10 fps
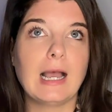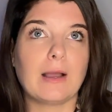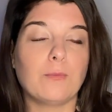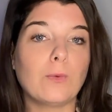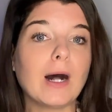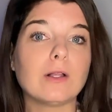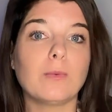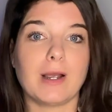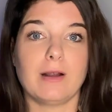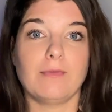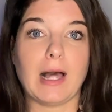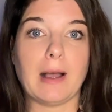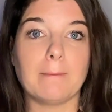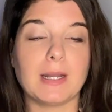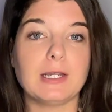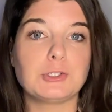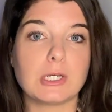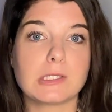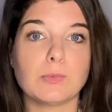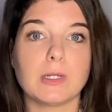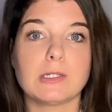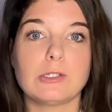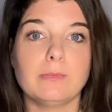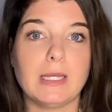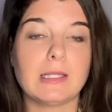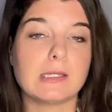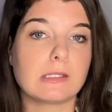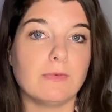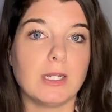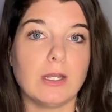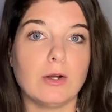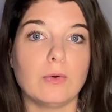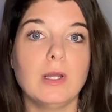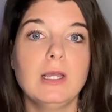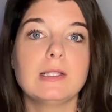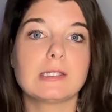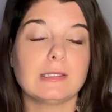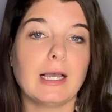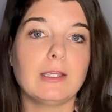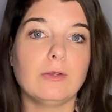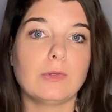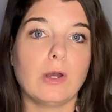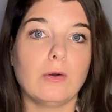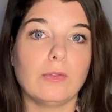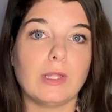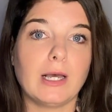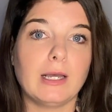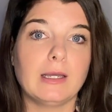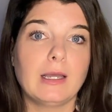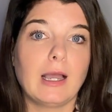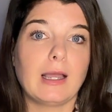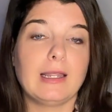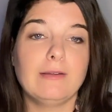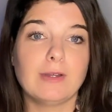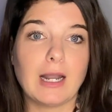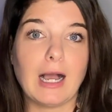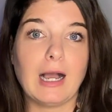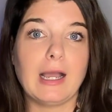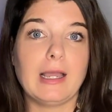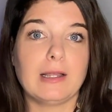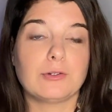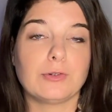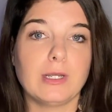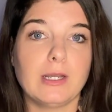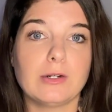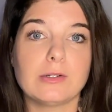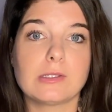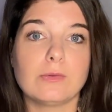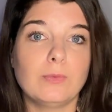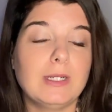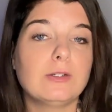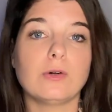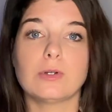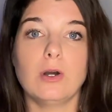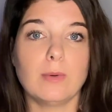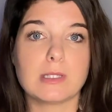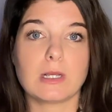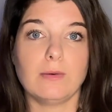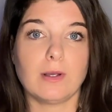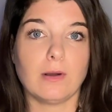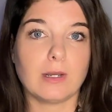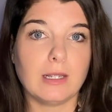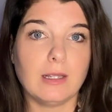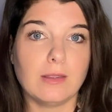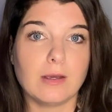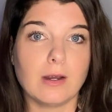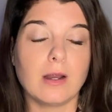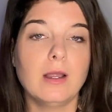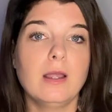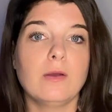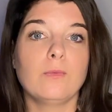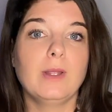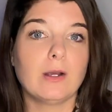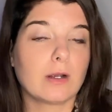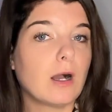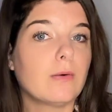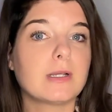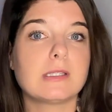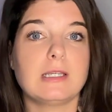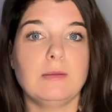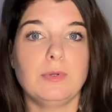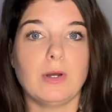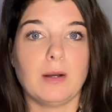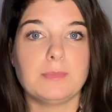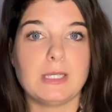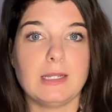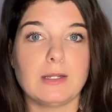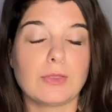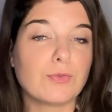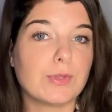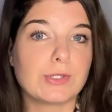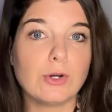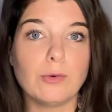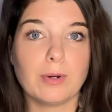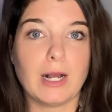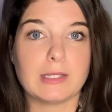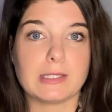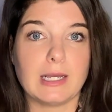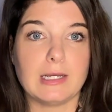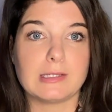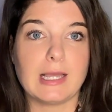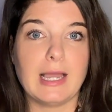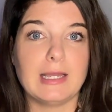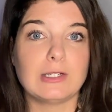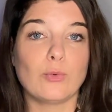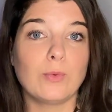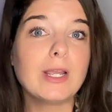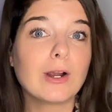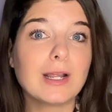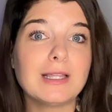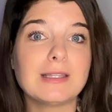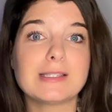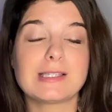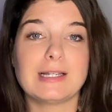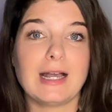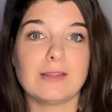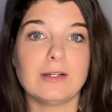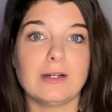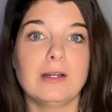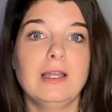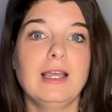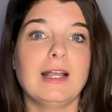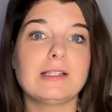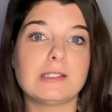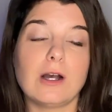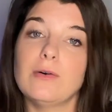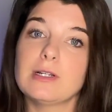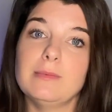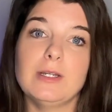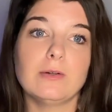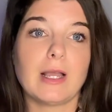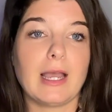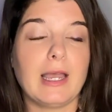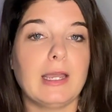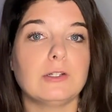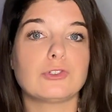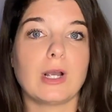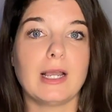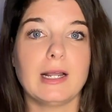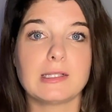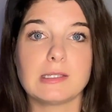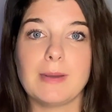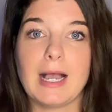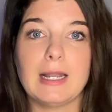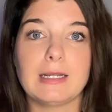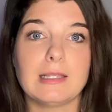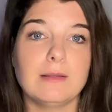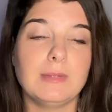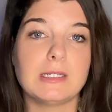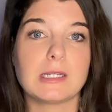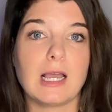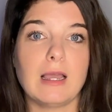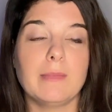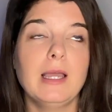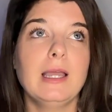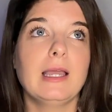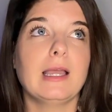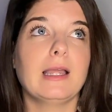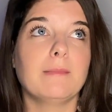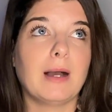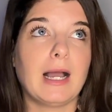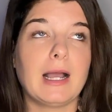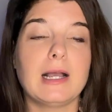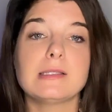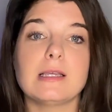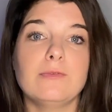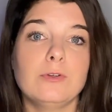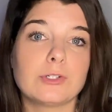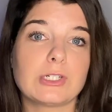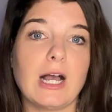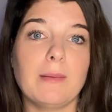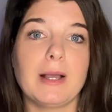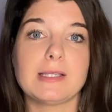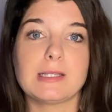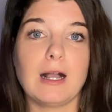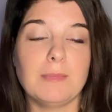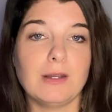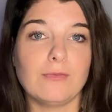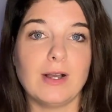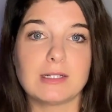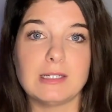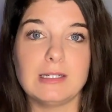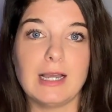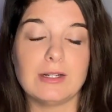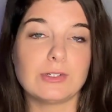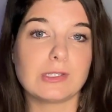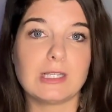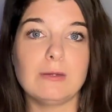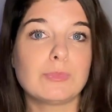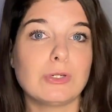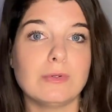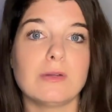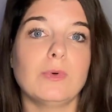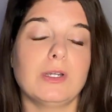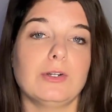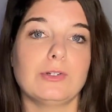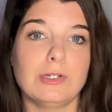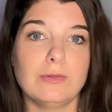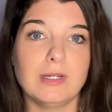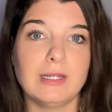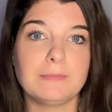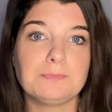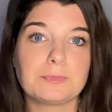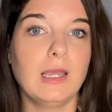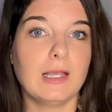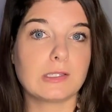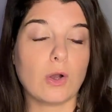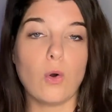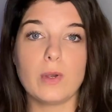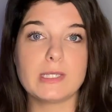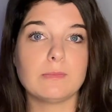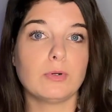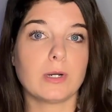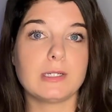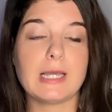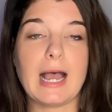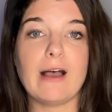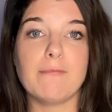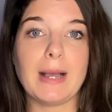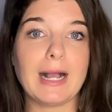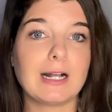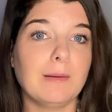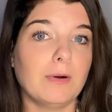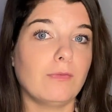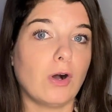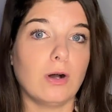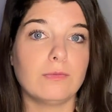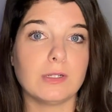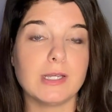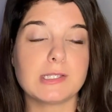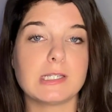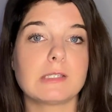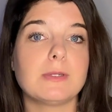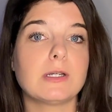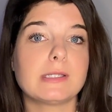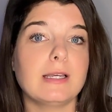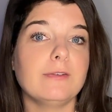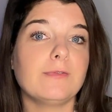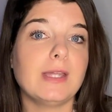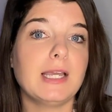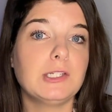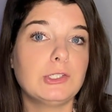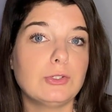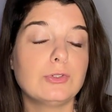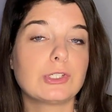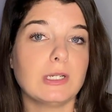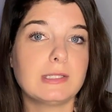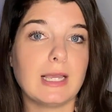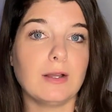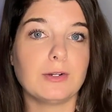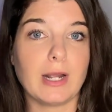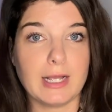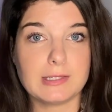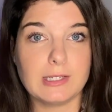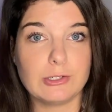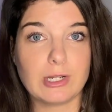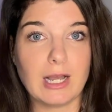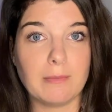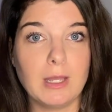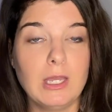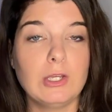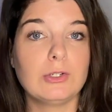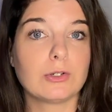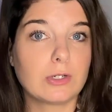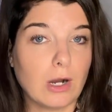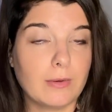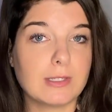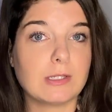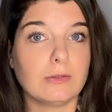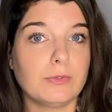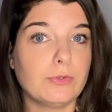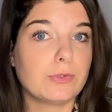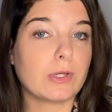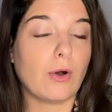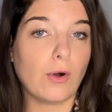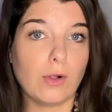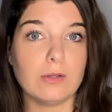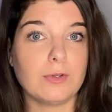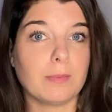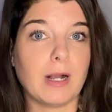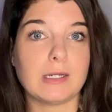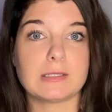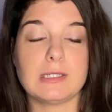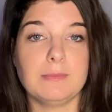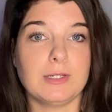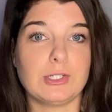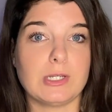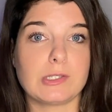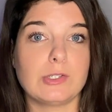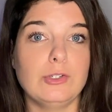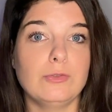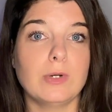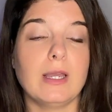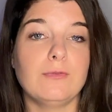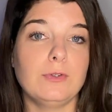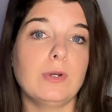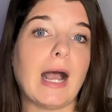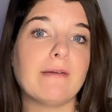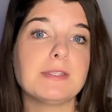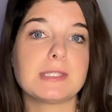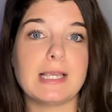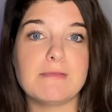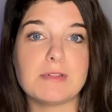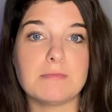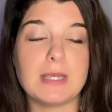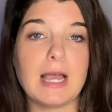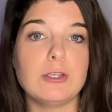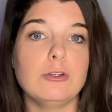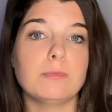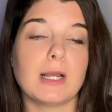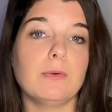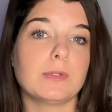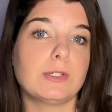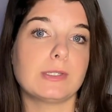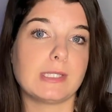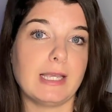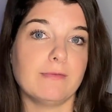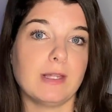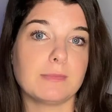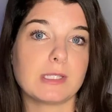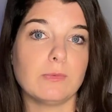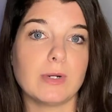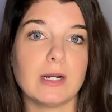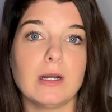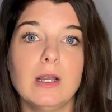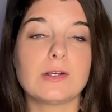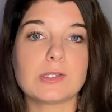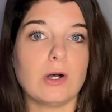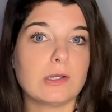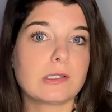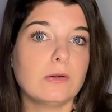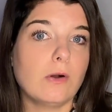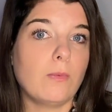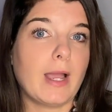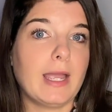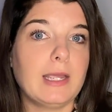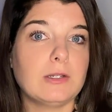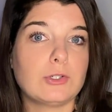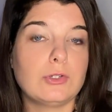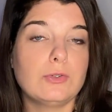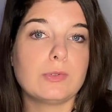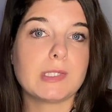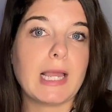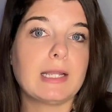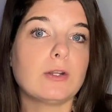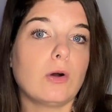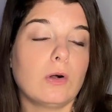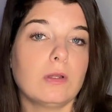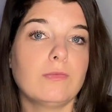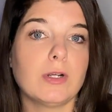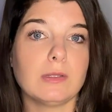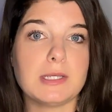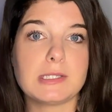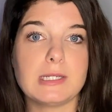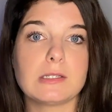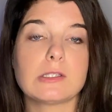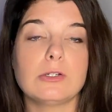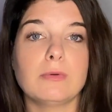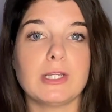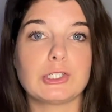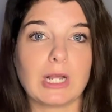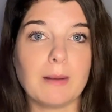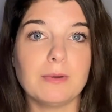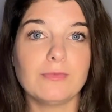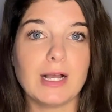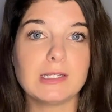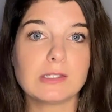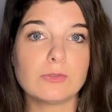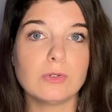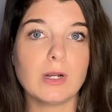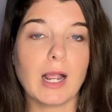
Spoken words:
I'm well aware of that, but I just wanted to make this video to let you know that even I and creators, we don't know what's going on either. We are going to keep you updated through this whole process and we are in this together. It's going to be okay. Try not to panic in the meantime. In my eyes, if your shop has not been affected yet, just keep doing what you're doing. It's always important to have backup of all of your listings because if they do shut down your Etsy shop, you're going to lose all of your product images. So if you haven't saved them yet, you might want to save them somewhere. There's also a way to send all of your listings to a Shopify store.